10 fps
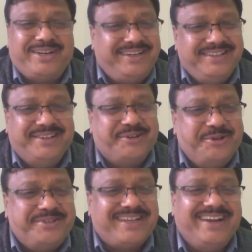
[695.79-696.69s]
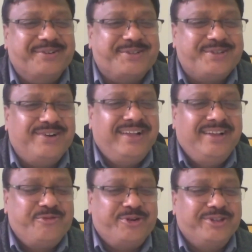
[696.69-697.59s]
But it is a good sign also
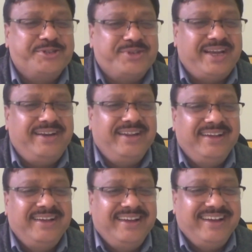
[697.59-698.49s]
for the society.